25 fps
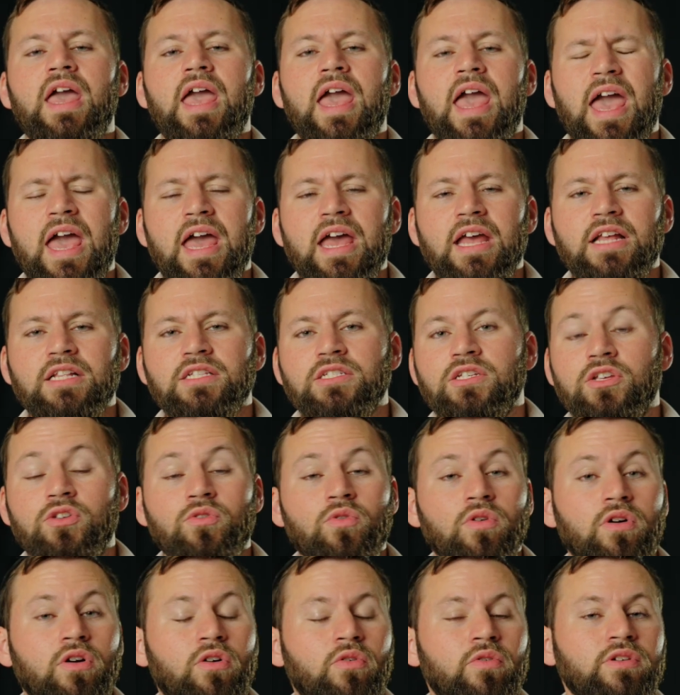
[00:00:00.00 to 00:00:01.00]
and you
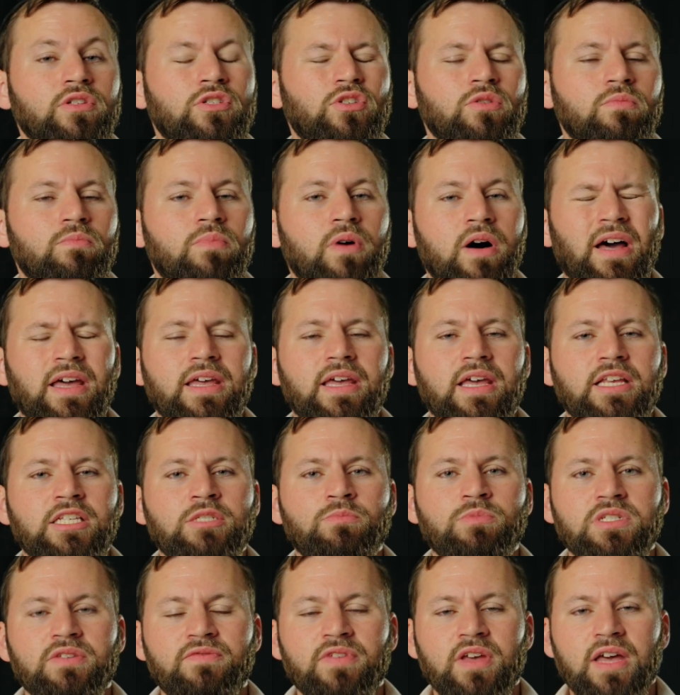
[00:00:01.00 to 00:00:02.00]
are going to buy a
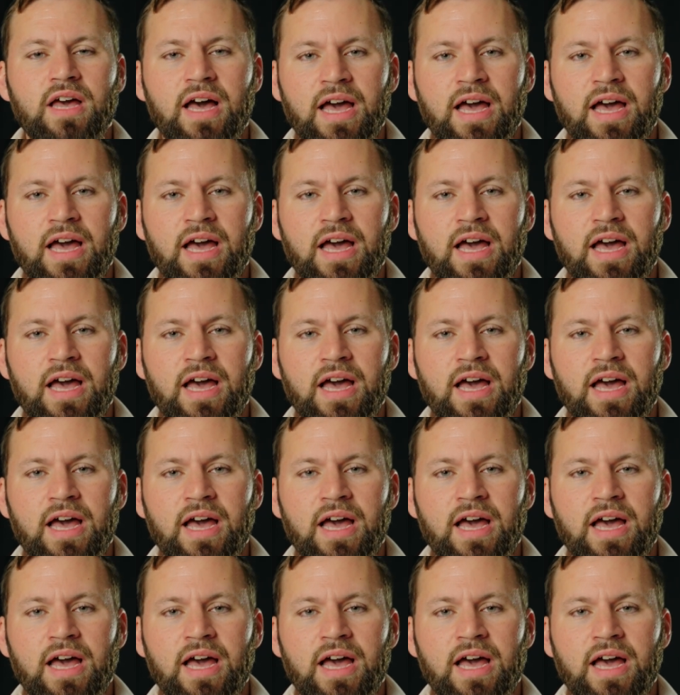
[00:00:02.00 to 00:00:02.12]
specific